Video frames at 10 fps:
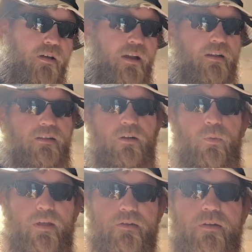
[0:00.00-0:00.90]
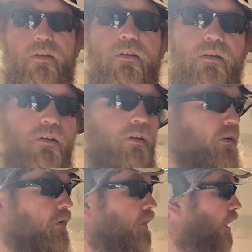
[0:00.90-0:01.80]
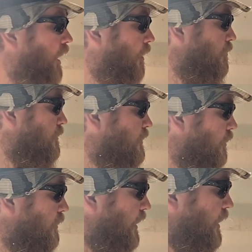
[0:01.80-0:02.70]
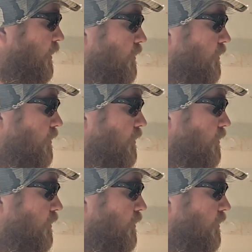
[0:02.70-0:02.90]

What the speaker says: getting a little weathered. So today